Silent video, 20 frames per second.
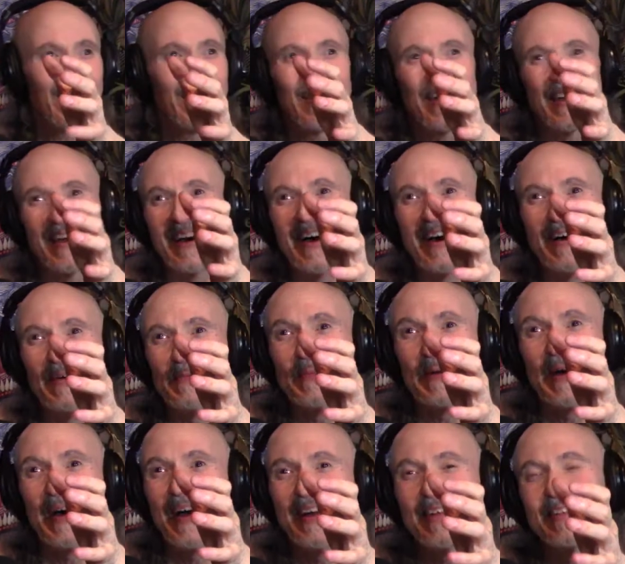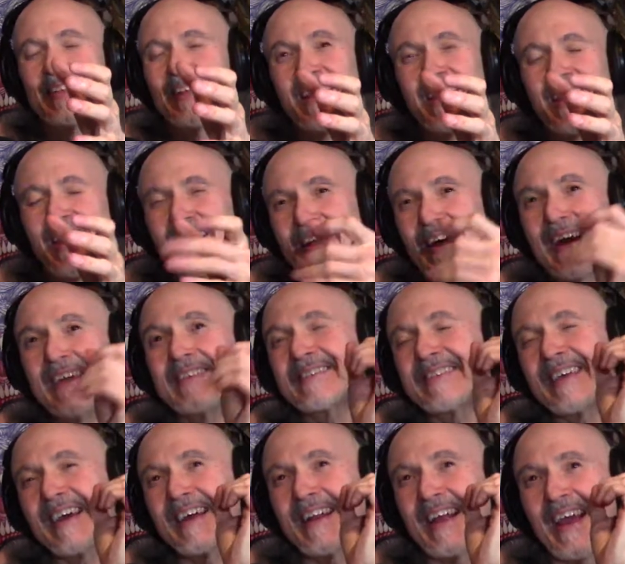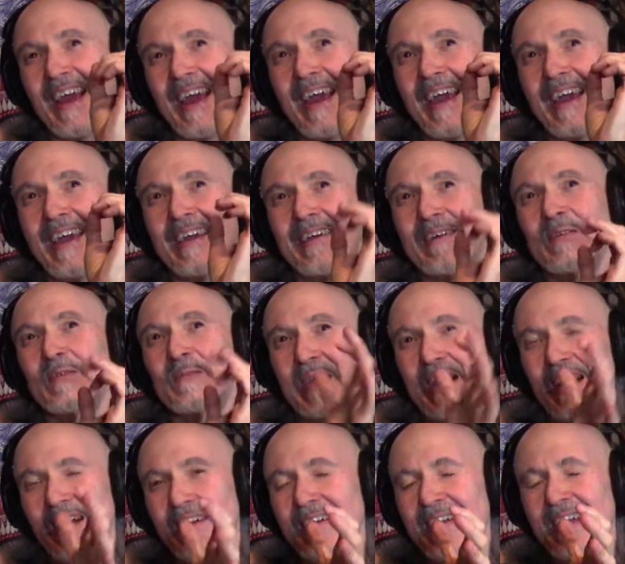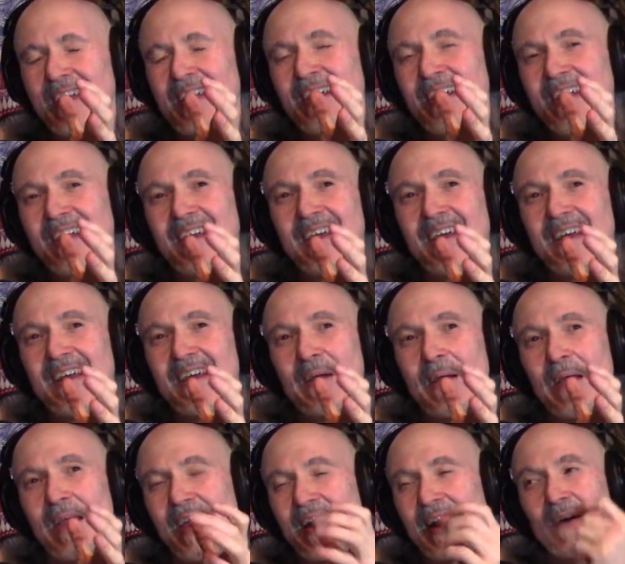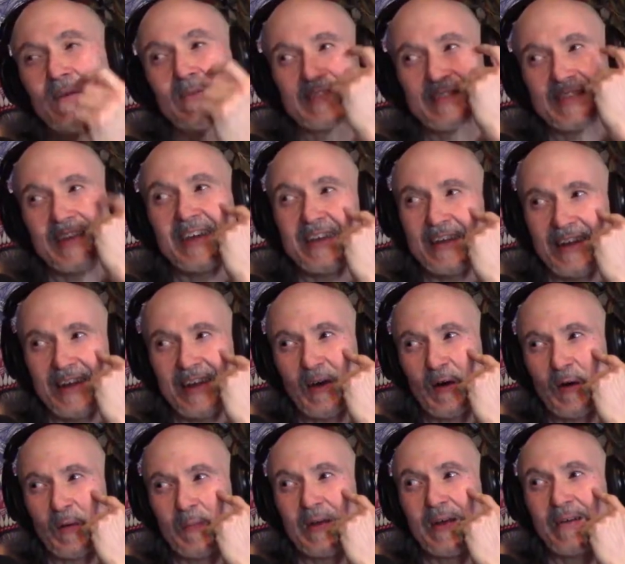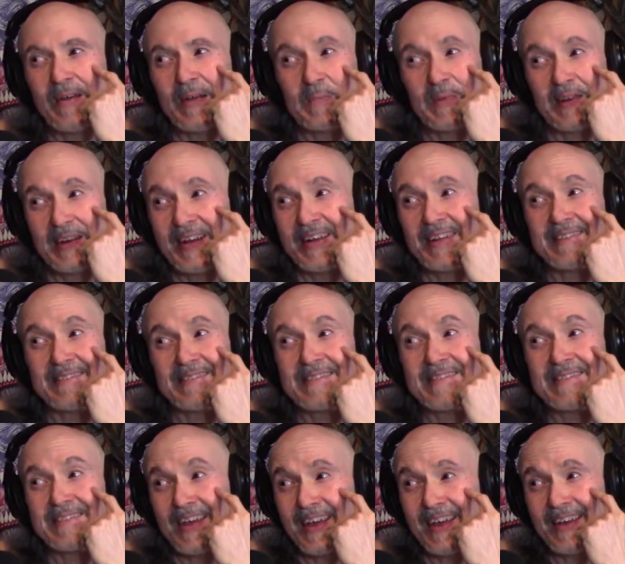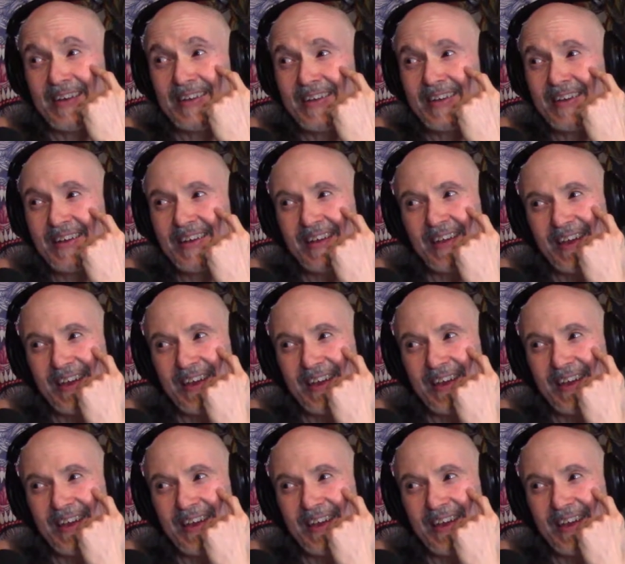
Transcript: Uh, but, and I said Hail Mary, and I was thinking Hail Mary, but I didn't say it. Yeah.